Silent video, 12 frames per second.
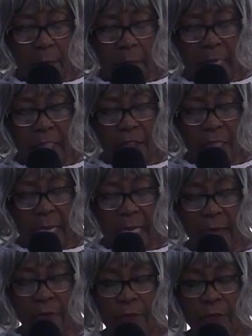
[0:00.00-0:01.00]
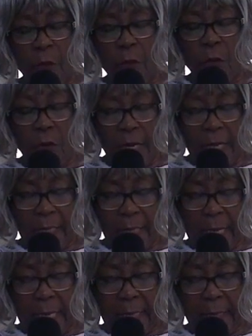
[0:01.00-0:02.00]
In James 4 and
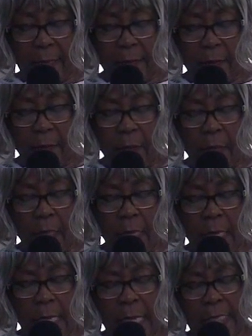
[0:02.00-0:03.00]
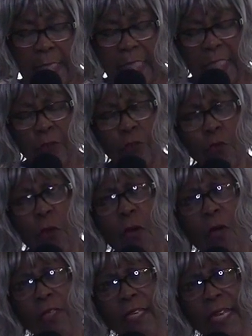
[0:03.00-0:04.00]
8, it says,
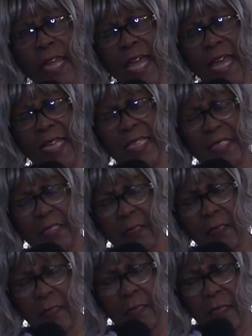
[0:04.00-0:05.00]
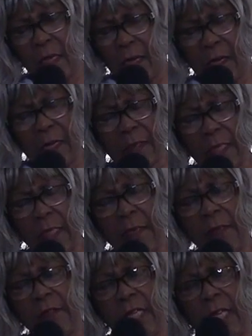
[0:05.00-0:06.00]
draw nigh to God
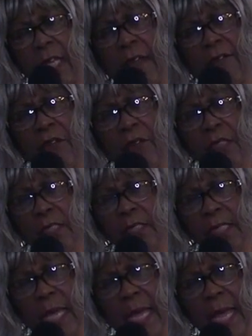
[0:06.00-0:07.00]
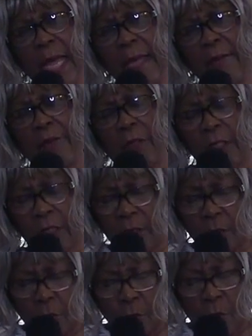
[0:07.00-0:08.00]
is there ever a time for us
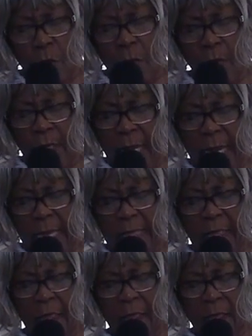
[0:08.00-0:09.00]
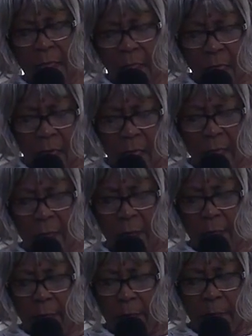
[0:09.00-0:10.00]
to draw nigh to God?
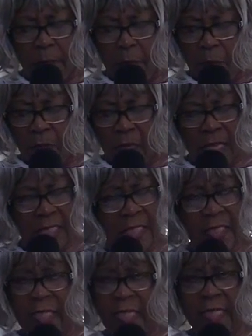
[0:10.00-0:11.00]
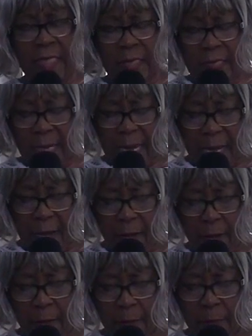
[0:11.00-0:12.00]
People of God, it is now.
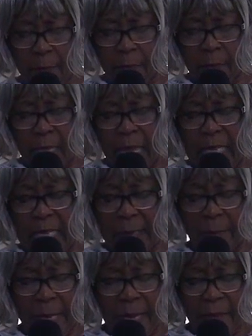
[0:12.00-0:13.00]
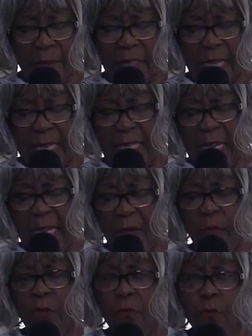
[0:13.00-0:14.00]
And his Bible says, and
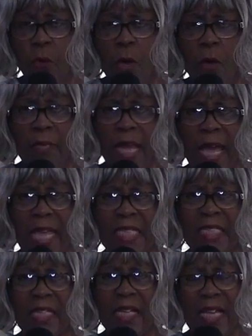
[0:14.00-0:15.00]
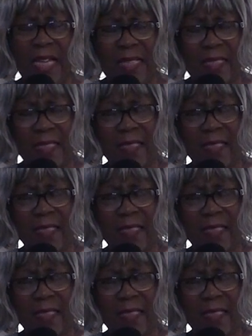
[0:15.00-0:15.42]
he will draw nigh to us.